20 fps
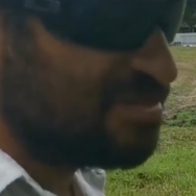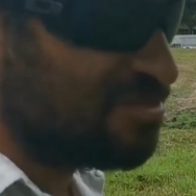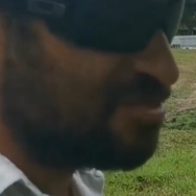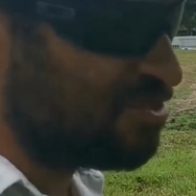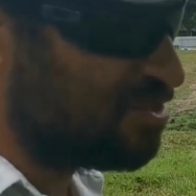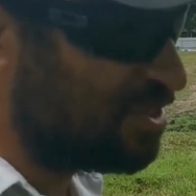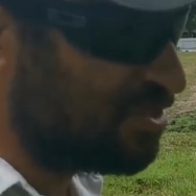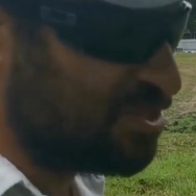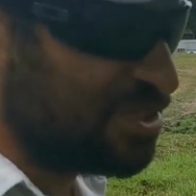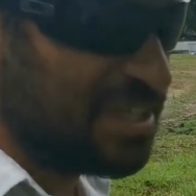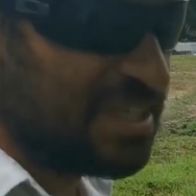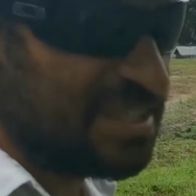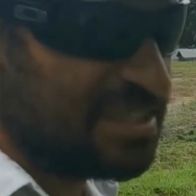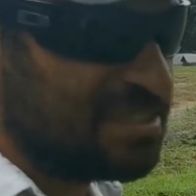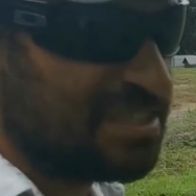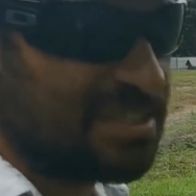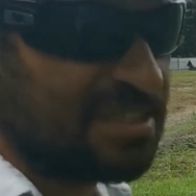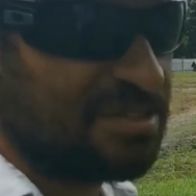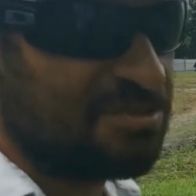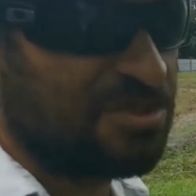
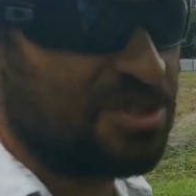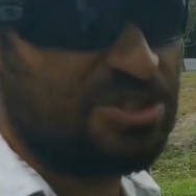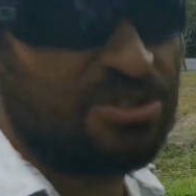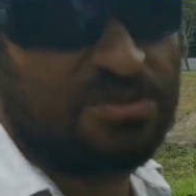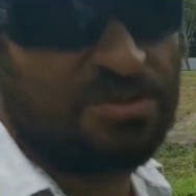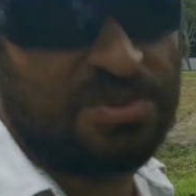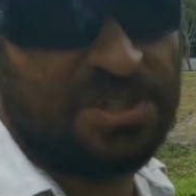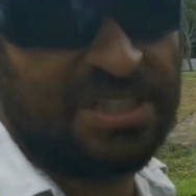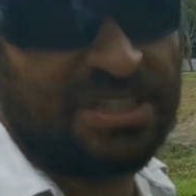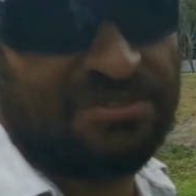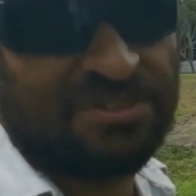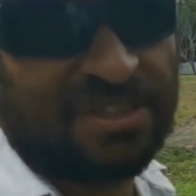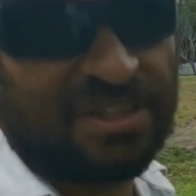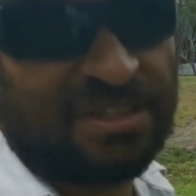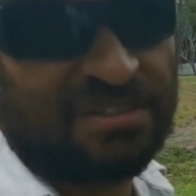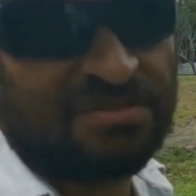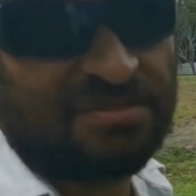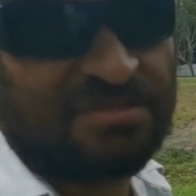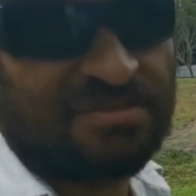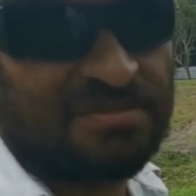realistically we should be giving out